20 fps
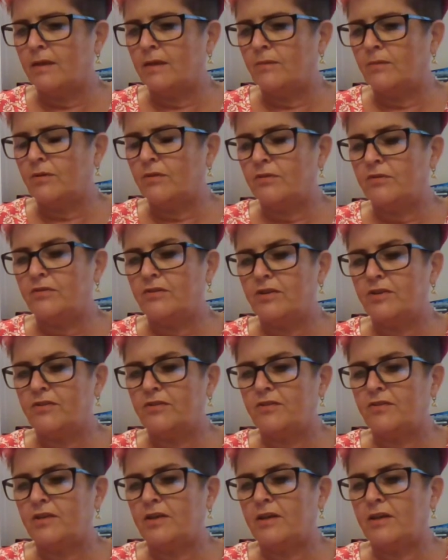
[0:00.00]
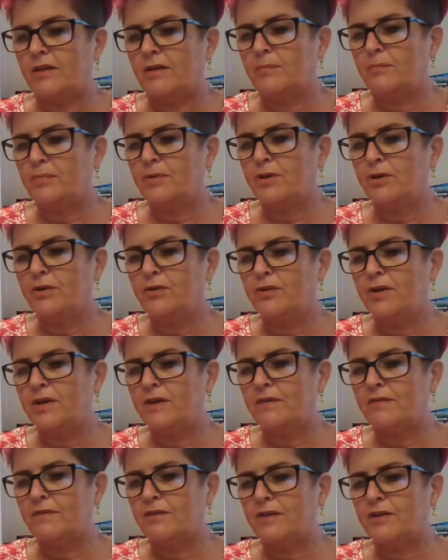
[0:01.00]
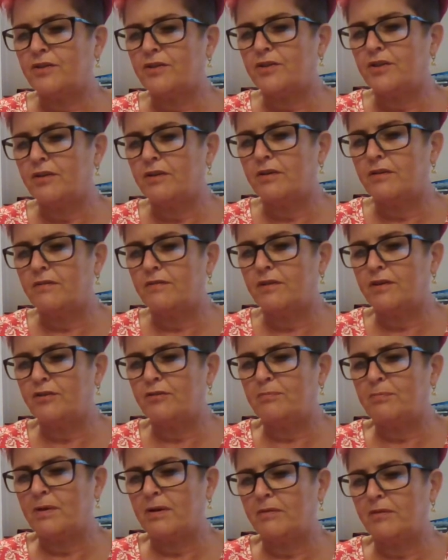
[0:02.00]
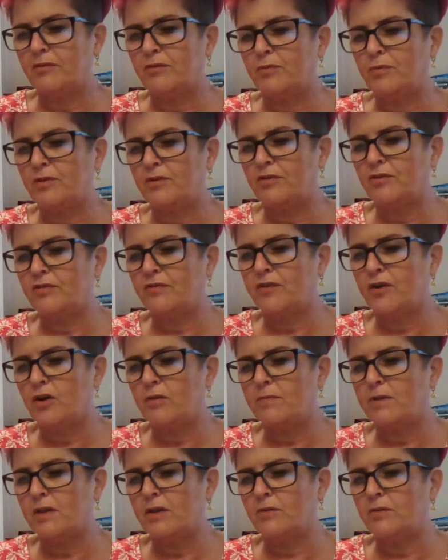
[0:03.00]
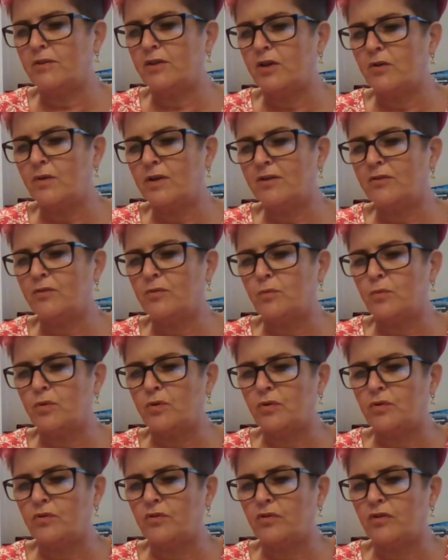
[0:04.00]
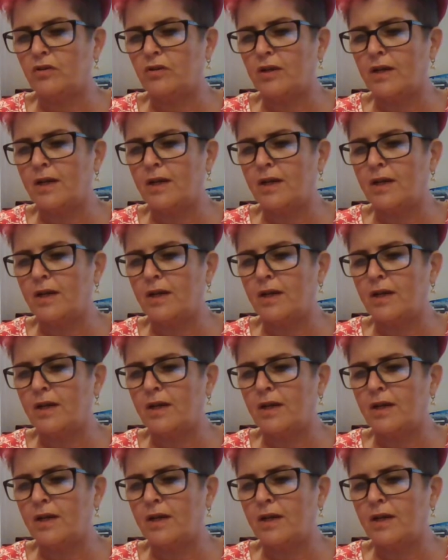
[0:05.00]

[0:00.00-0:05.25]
What does this say? Pure air freshener, fresh berries, with its formula with no added water.